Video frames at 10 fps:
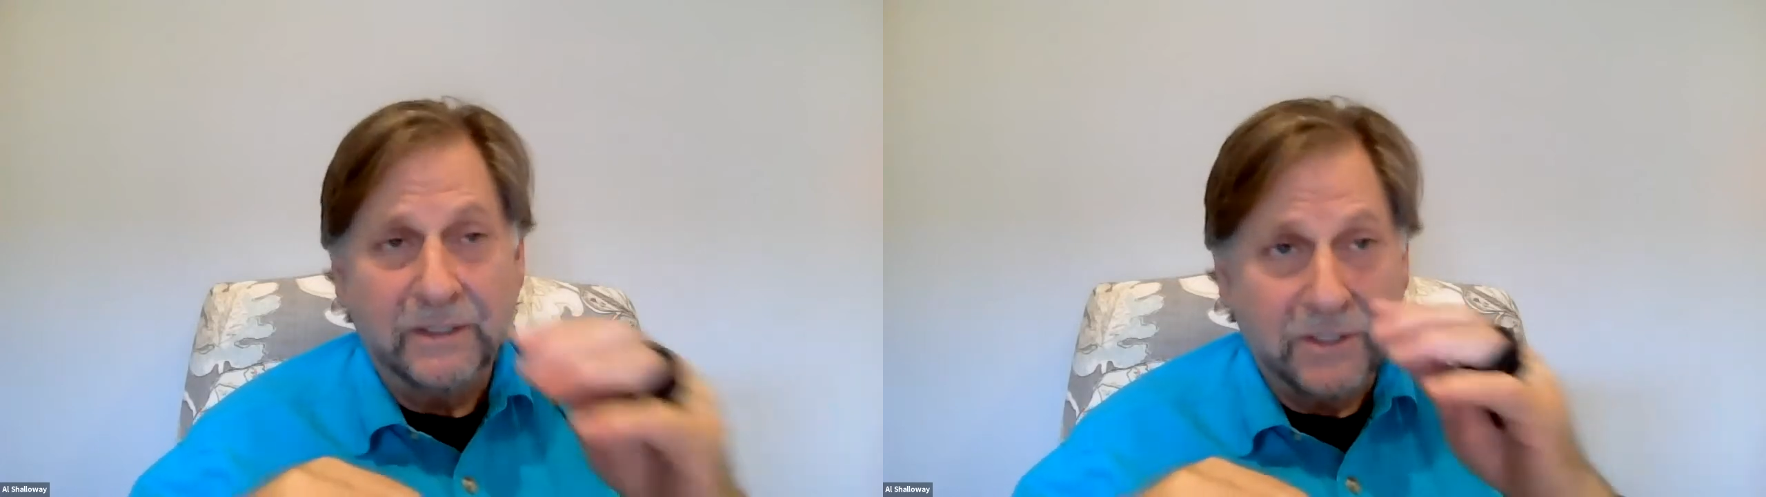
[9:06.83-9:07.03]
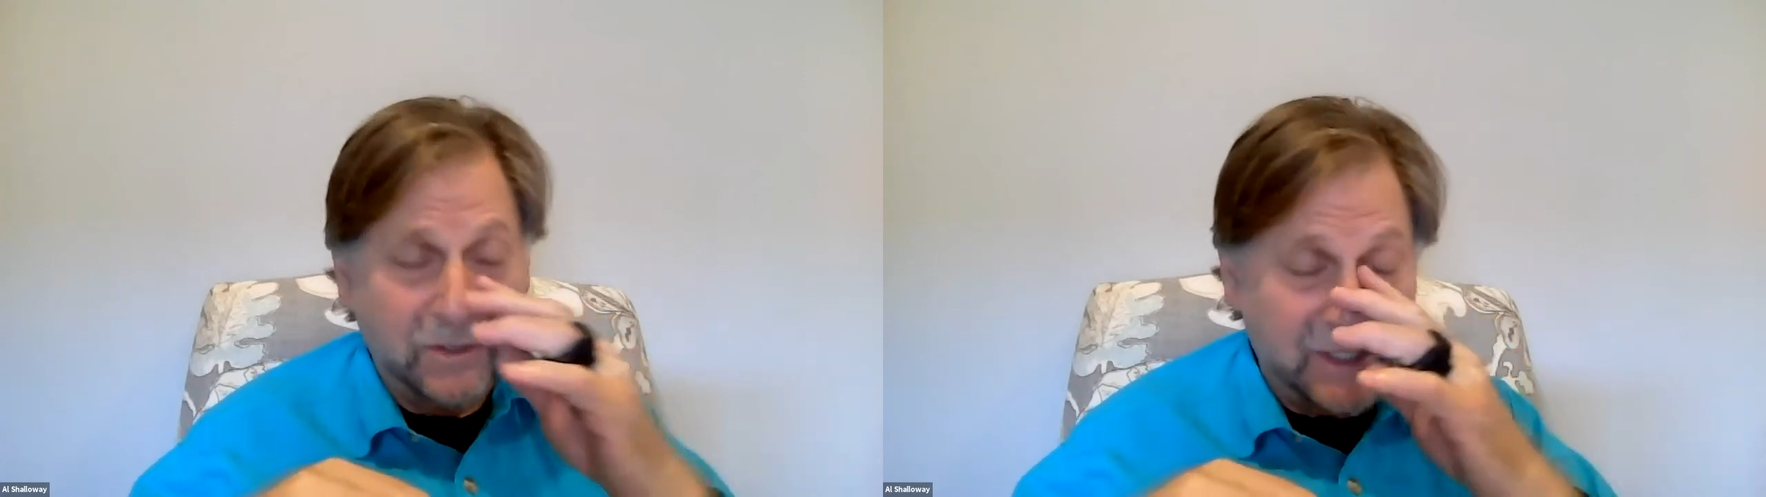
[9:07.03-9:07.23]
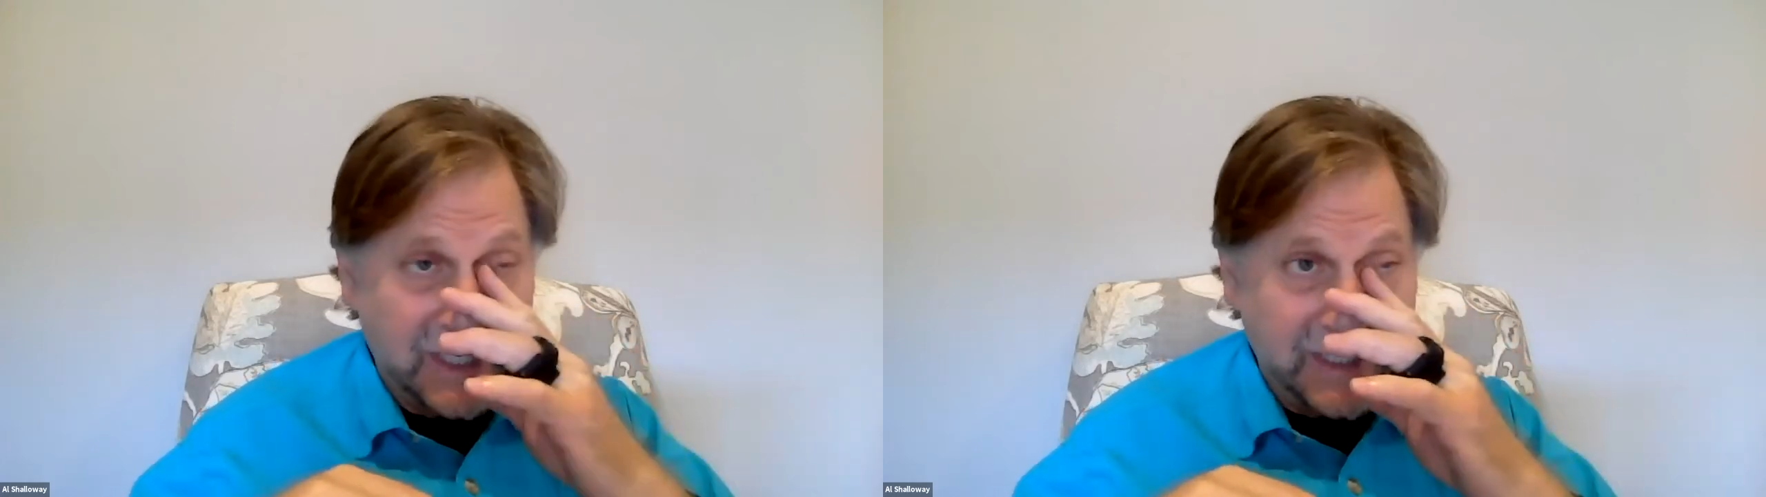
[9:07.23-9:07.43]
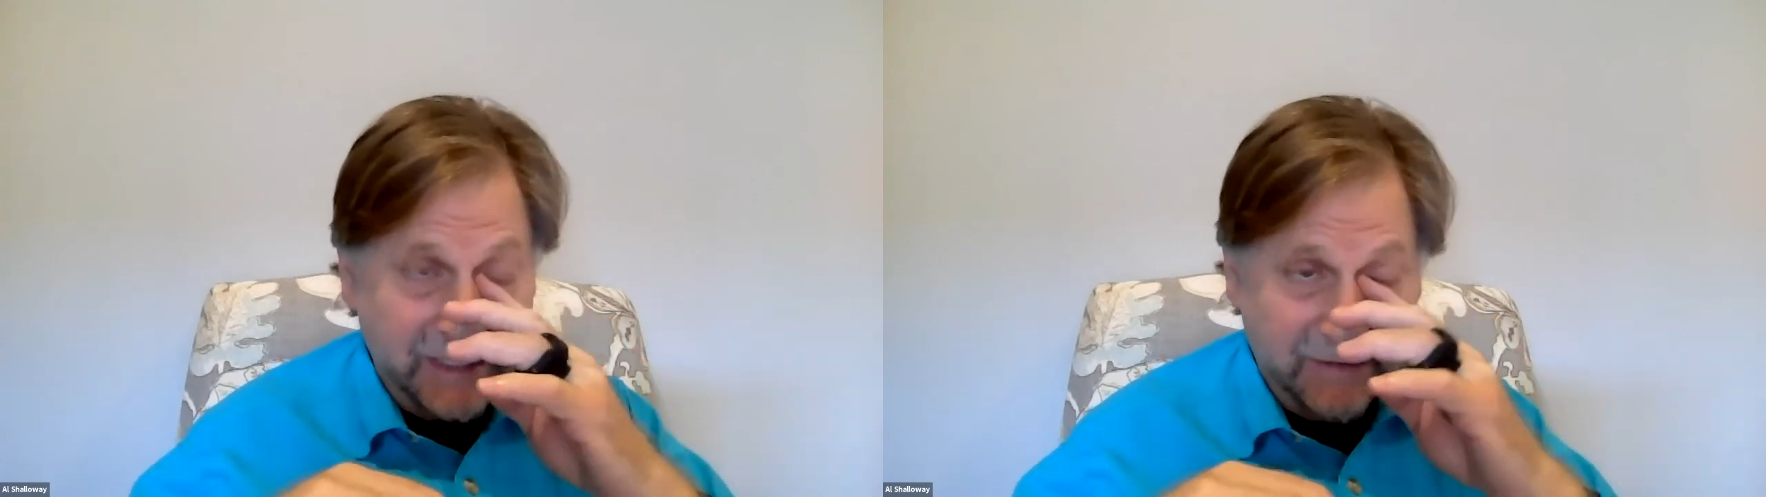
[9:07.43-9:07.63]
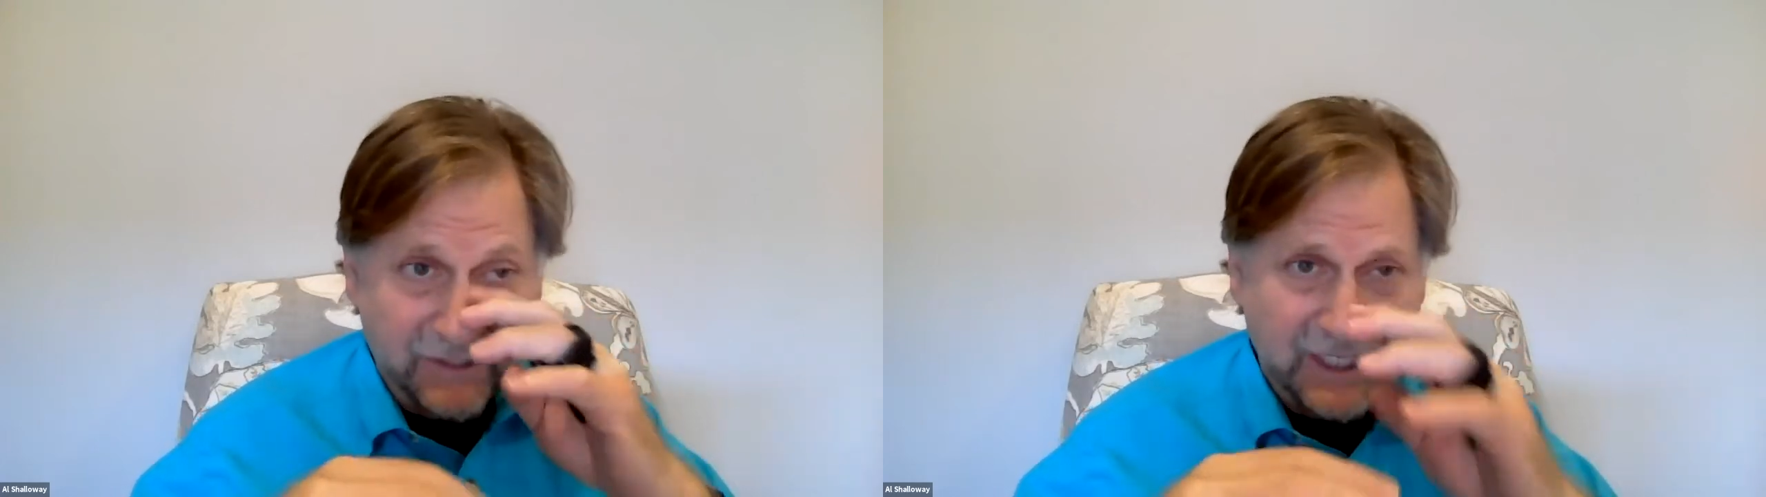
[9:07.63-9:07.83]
So this idea of